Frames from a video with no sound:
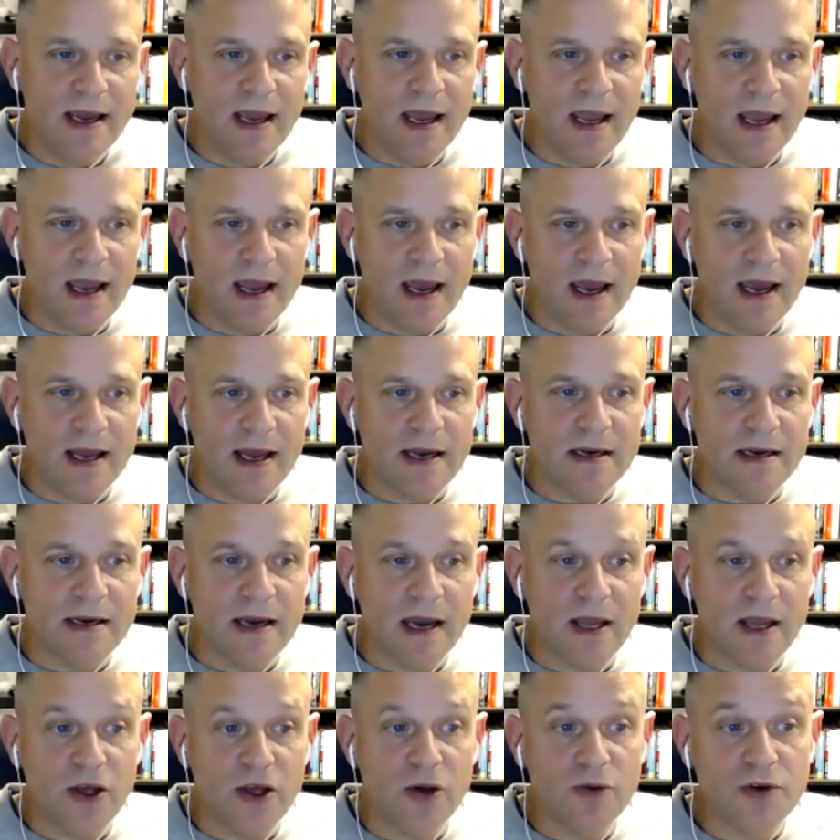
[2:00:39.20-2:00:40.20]
And
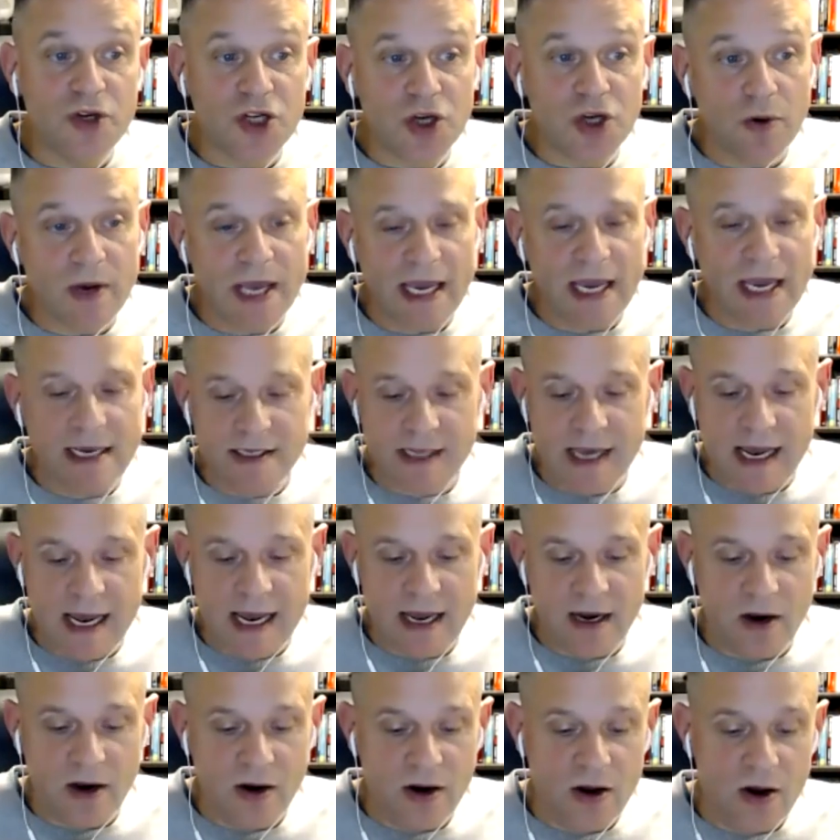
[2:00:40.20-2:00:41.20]
uh, you showcase
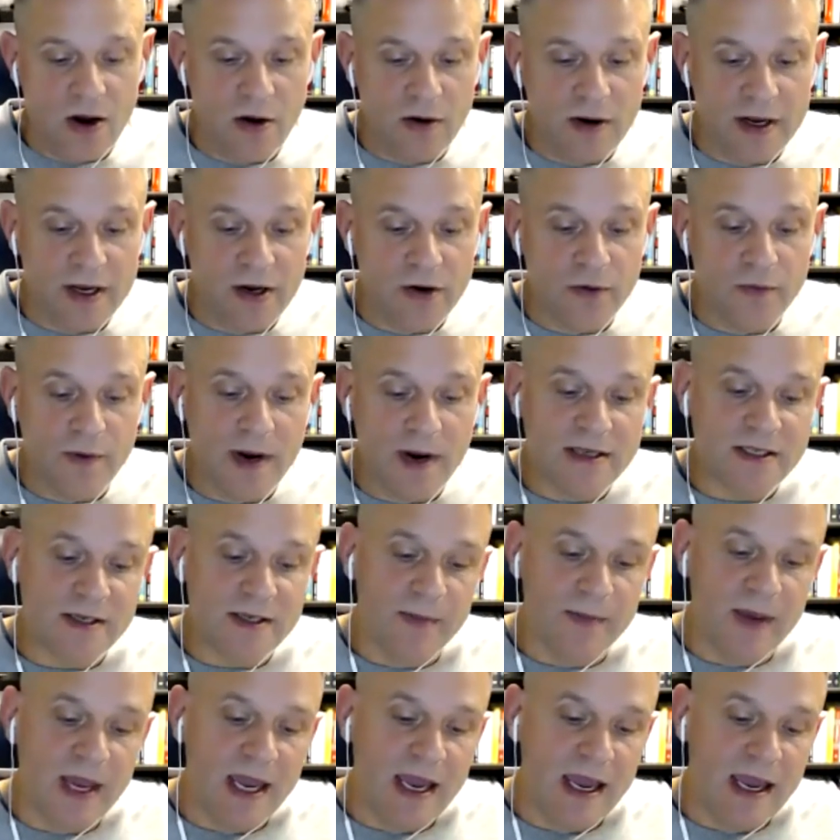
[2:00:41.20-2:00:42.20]
that not only your
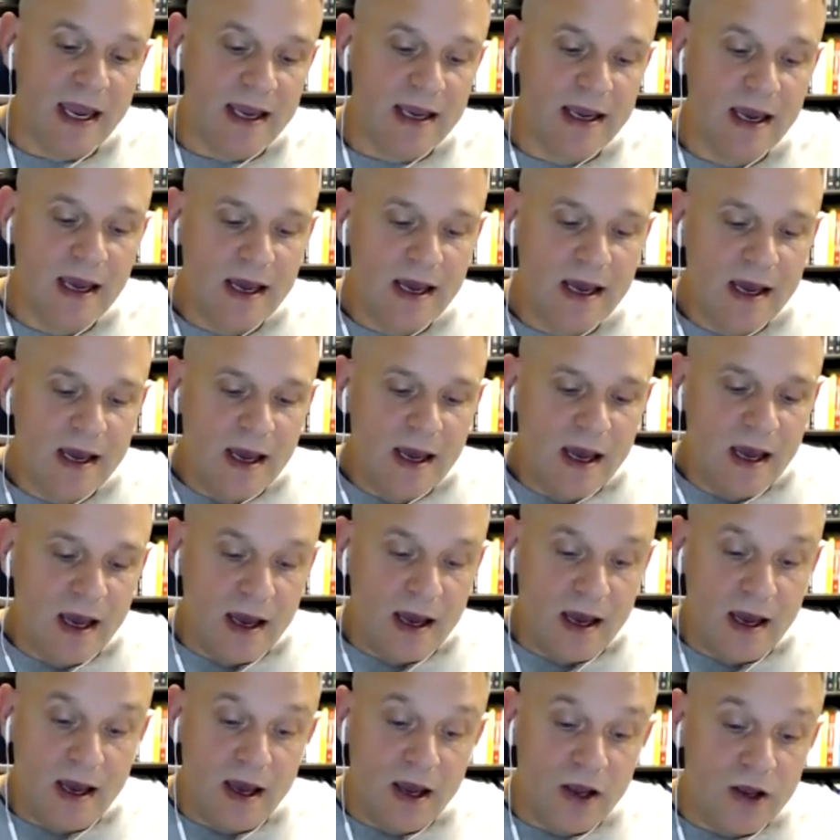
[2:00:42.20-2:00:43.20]
resume,
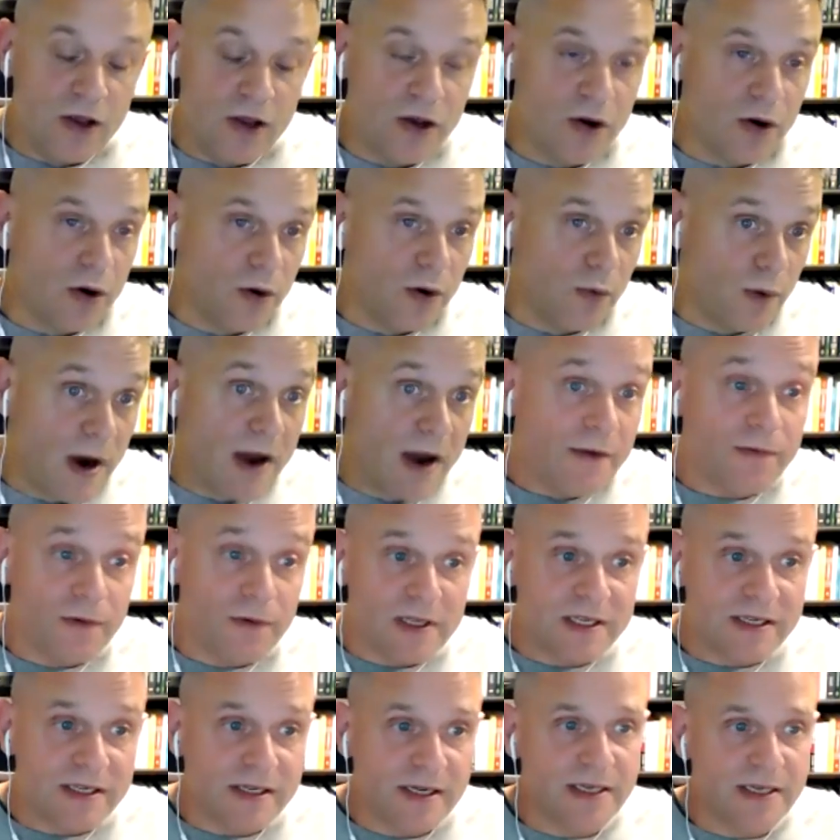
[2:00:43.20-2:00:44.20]
uh, your
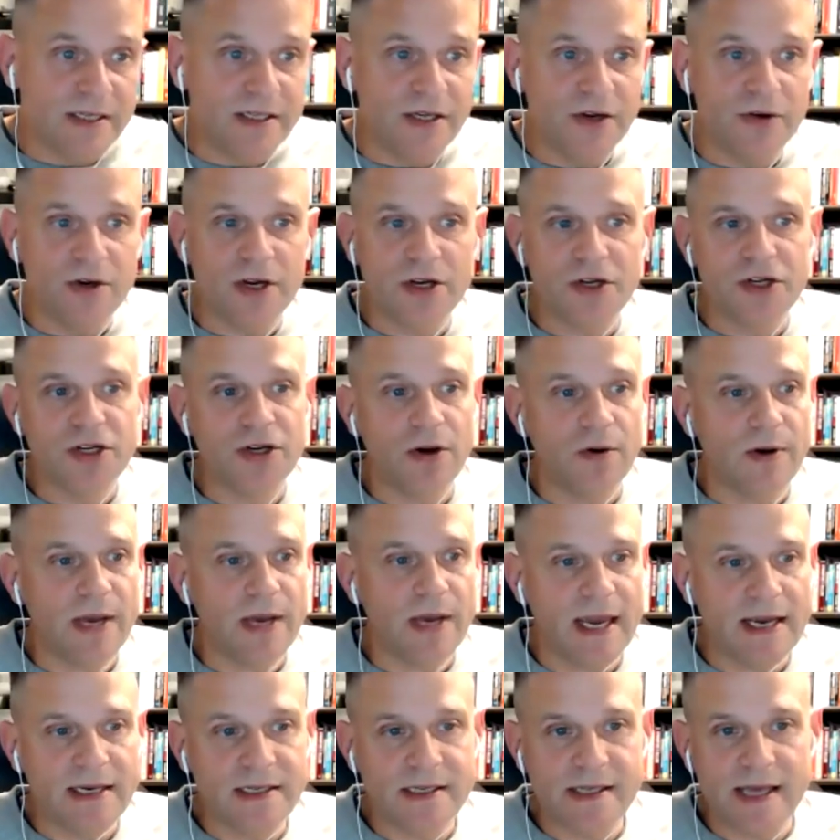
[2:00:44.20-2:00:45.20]
references, you can
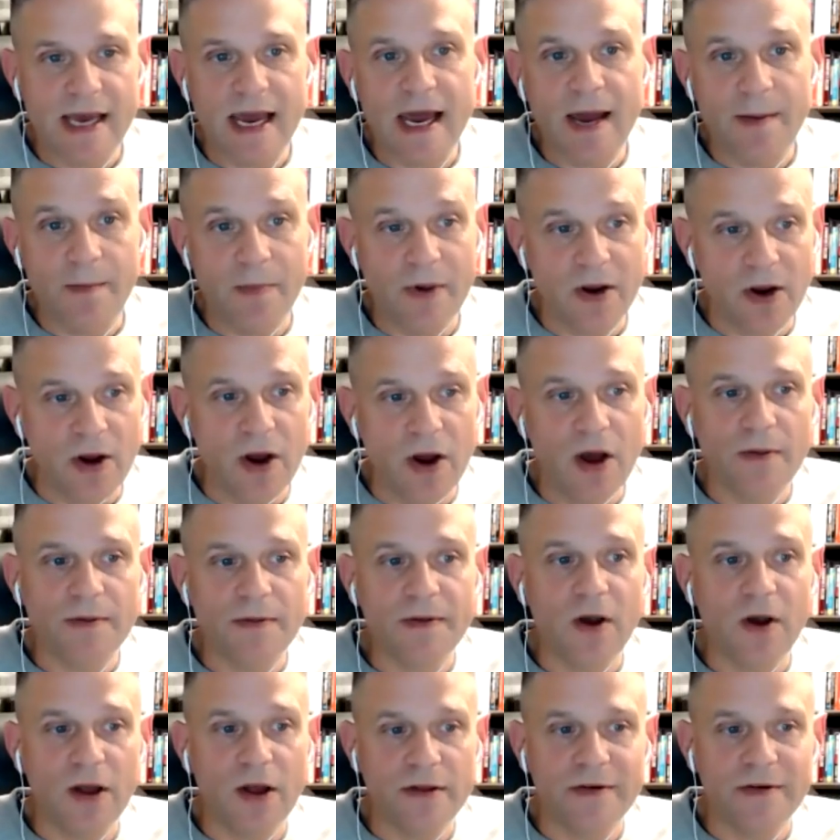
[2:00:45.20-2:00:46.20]
showcase that, but
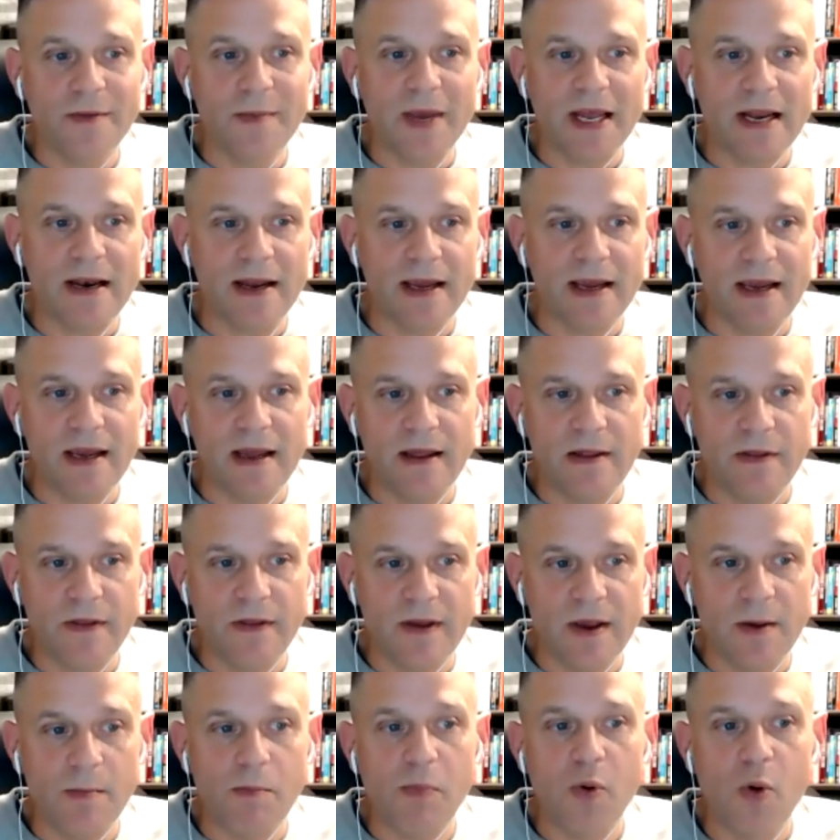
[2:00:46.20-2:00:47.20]
ultimately,
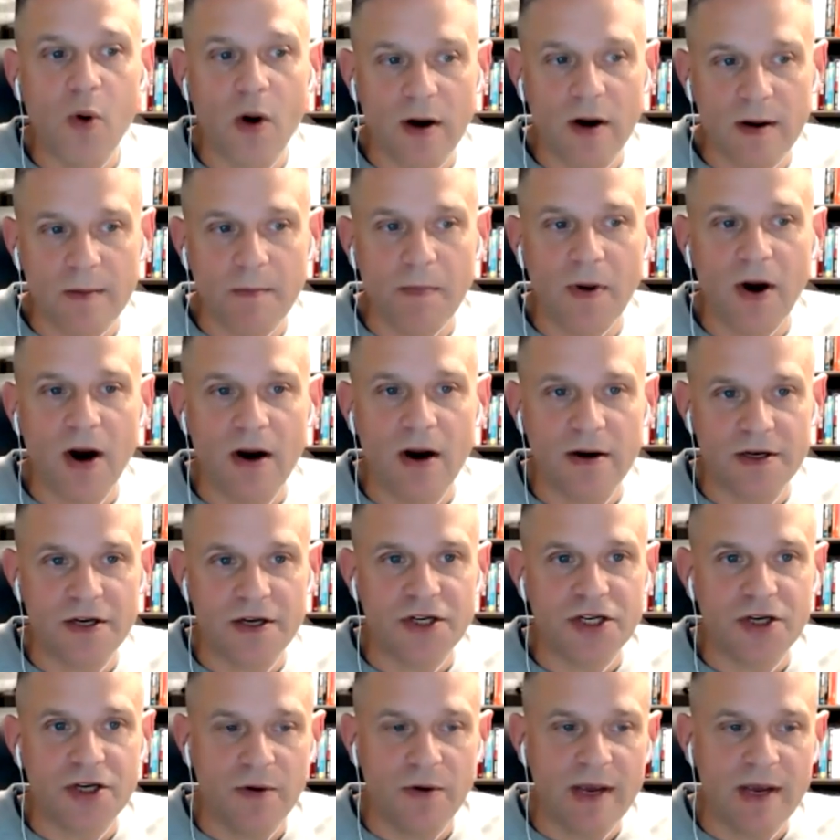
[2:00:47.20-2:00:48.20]
the important part to
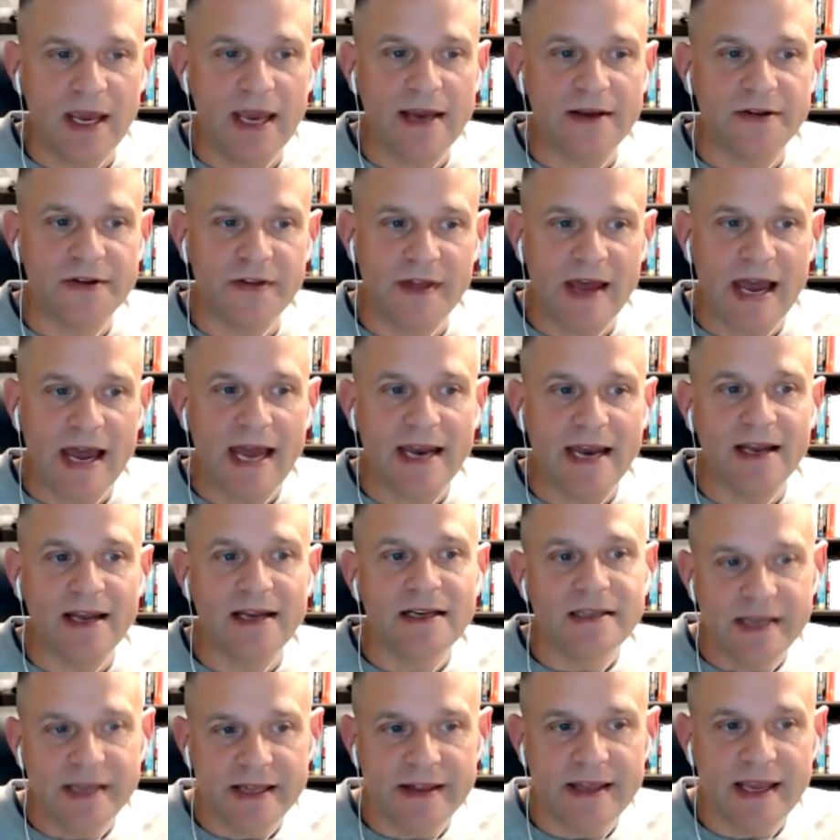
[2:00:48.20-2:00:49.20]
showcase that
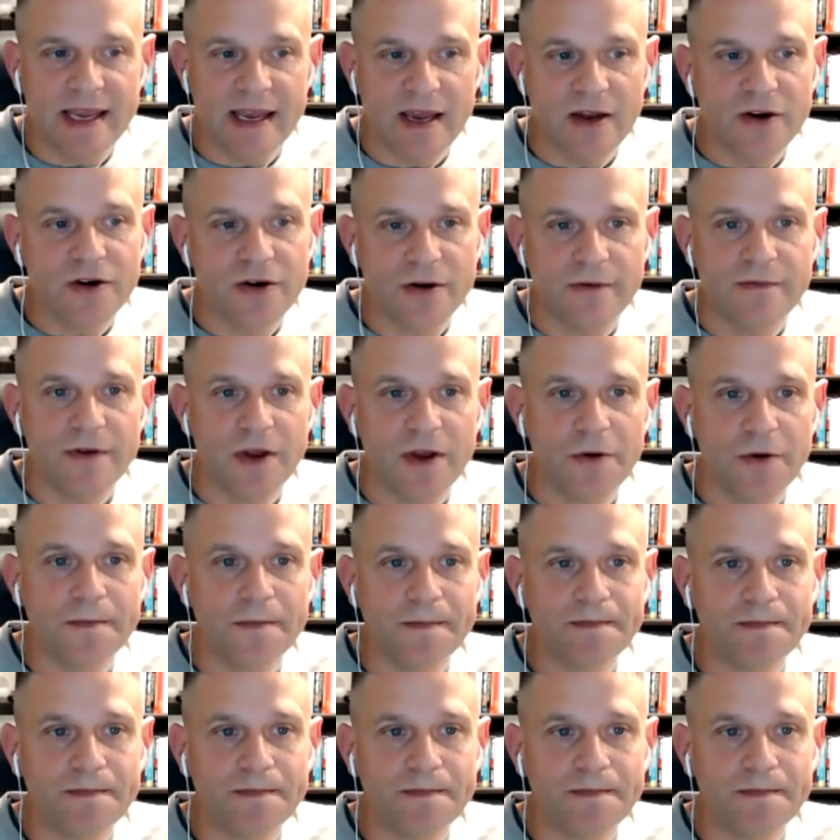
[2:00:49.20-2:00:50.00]
is in the interview.